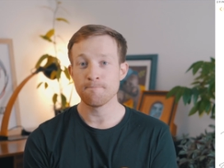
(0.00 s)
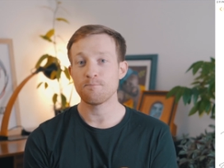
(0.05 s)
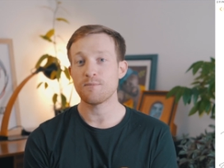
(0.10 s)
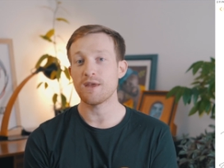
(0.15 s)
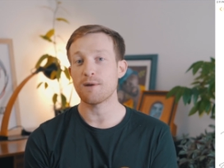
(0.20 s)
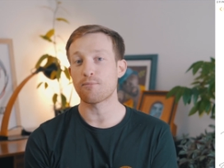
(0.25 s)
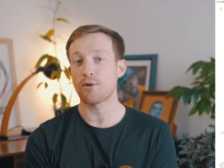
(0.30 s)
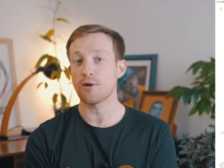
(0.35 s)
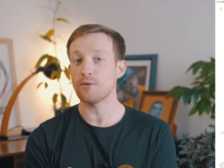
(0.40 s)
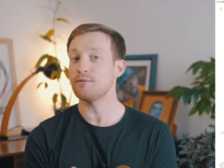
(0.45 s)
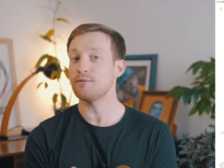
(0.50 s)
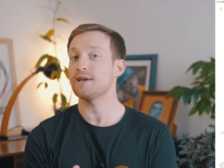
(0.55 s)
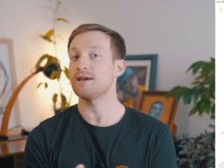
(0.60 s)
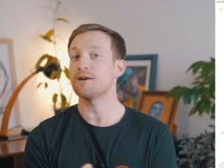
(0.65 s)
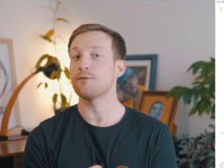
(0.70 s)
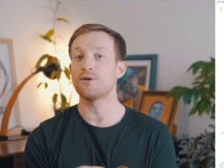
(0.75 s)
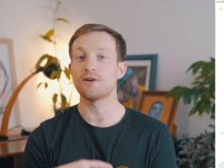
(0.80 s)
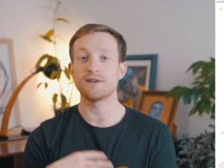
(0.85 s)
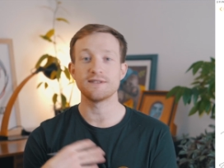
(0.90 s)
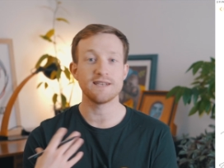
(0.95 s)
They're probably
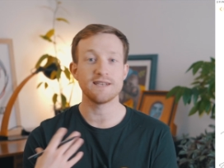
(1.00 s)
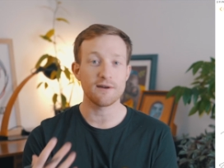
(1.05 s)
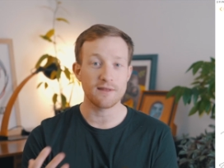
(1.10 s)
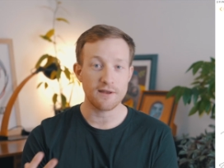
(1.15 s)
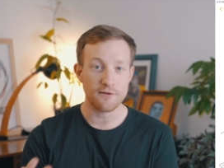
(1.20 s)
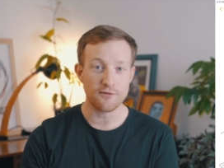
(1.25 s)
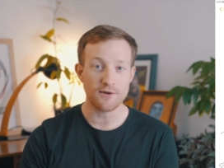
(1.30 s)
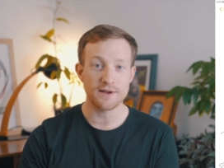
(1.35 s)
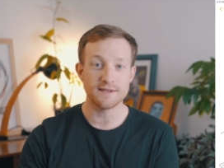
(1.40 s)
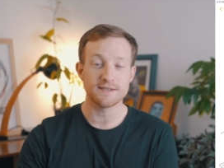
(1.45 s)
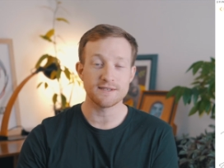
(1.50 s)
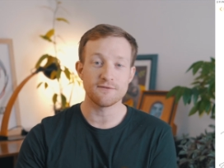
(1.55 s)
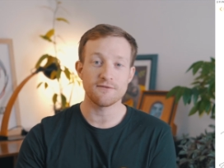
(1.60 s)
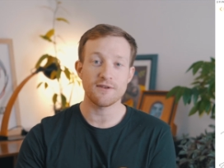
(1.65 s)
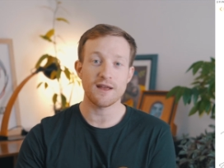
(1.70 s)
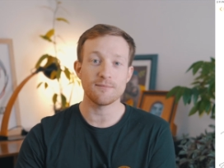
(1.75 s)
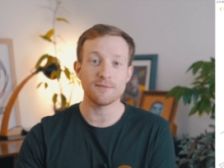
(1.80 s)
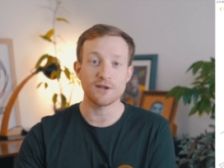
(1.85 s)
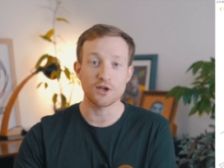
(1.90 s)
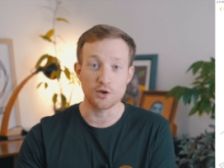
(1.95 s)
gonna wanna tell their friends and
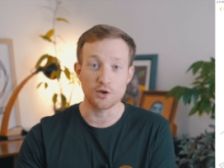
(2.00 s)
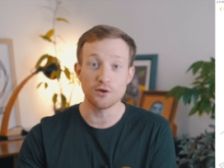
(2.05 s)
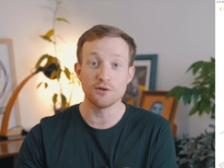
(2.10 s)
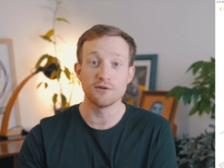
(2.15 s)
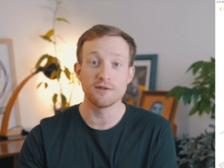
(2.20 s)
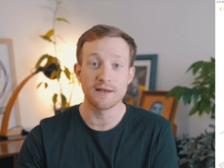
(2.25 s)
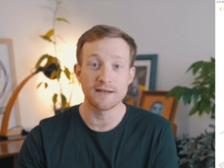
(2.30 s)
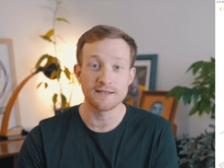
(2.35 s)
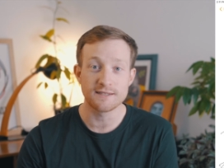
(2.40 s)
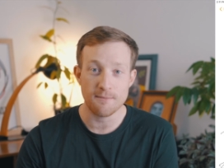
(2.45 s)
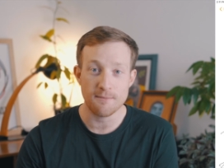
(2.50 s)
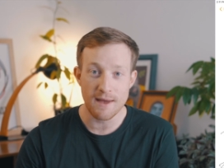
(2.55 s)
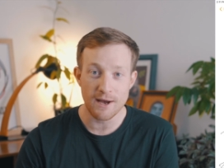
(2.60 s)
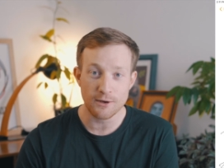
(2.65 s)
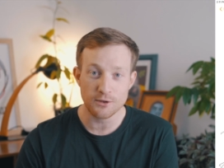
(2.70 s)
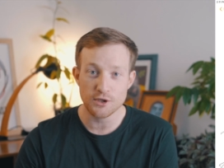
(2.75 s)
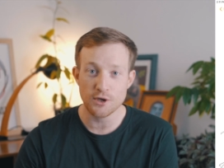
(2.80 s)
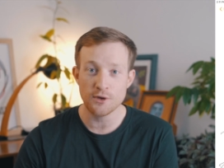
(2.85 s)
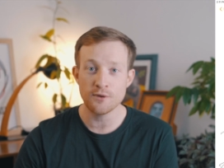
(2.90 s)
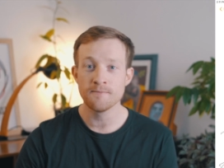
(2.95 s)
family good things
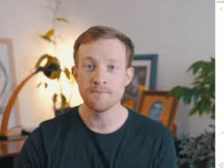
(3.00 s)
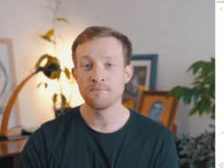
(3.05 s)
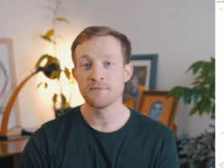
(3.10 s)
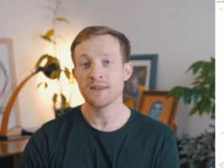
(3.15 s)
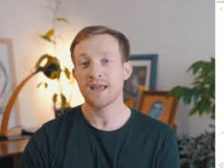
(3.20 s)
about you.